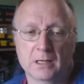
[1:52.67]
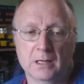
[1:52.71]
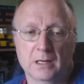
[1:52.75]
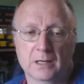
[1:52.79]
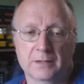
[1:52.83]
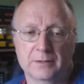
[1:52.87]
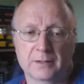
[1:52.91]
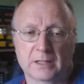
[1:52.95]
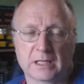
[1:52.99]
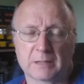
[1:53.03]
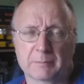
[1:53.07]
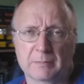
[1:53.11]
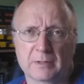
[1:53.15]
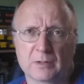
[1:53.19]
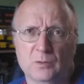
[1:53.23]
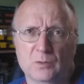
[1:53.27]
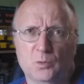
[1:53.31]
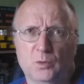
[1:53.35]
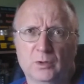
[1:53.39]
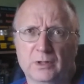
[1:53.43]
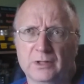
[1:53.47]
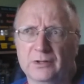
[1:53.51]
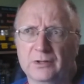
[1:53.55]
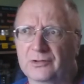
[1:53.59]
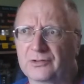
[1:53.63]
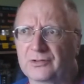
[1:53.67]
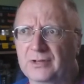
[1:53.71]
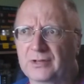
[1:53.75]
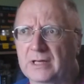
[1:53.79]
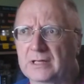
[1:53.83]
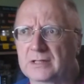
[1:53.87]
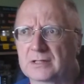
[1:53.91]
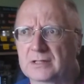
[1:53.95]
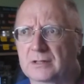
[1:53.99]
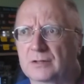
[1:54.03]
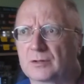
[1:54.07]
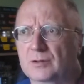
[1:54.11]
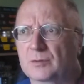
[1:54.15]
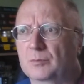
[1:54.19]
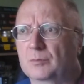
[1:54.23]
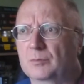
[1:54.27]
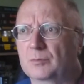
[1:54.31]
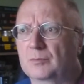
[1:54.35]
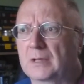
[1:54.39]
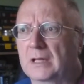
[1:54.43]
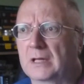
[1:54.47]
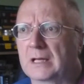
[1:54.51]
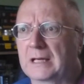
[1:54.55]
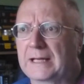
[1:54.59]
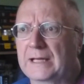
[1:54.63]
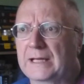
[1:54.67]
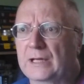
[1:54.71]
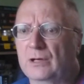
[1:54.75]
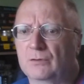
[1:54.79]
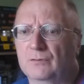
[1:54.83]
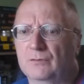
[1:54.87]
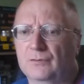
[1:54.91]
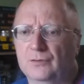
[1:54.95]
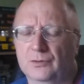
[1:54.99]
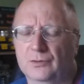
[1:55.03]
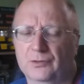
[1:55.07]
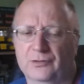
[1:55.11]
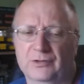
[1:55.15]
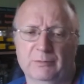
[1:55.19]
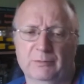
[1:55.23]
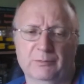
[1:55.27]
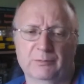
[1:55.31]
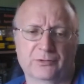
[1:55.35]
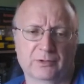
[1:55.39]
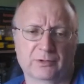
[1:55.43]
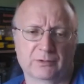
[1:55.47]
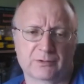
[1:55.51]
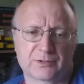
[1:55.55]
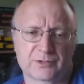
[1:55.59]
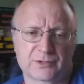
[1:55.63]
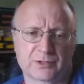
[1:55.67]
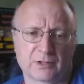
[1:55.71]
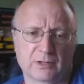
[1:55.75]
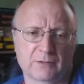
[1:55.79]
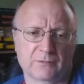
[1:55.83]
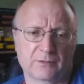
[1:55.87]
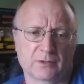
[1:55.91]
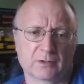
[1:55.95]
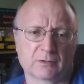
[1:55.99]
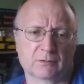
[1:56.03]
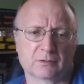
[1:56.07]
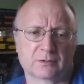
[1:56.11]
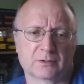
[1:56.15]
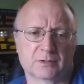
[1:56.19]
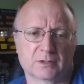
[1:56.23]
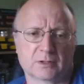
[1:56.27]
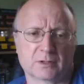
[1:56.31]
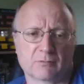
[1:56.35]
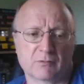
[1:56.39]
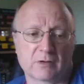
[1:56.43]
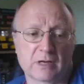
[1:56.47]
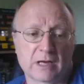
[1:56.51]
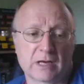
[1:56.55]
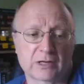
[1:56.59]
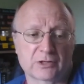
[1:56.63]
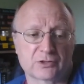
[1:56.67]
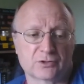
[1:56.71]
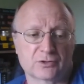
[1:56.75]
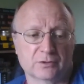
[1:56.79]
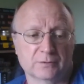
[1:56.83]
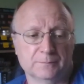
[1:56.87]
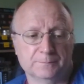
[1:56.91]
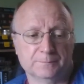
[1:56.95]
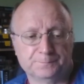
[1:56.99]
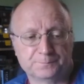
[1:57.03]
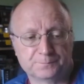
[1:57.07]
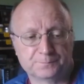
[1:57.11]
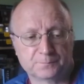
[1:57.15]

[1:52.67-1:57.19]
I think about 1 in 6 of them allow for some sort of Soviet reaction.